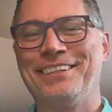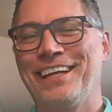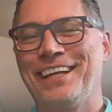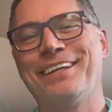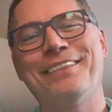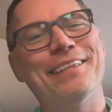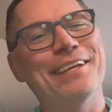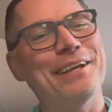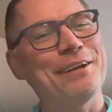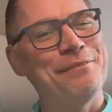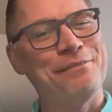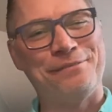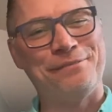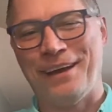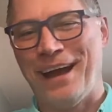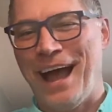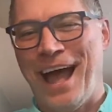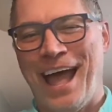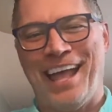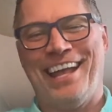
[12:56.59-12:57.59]
Like they're
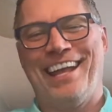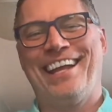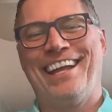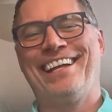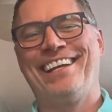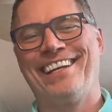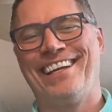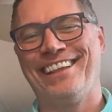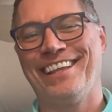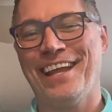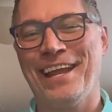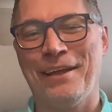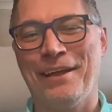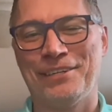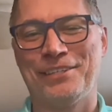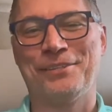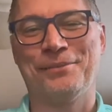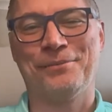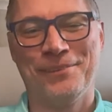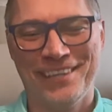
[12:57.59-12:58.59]
fine, and they have
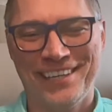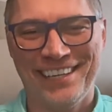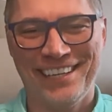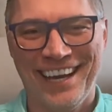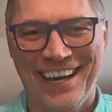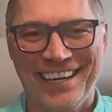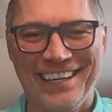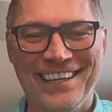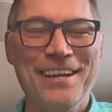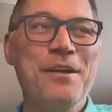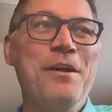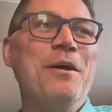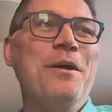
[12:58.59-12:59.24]
a 28.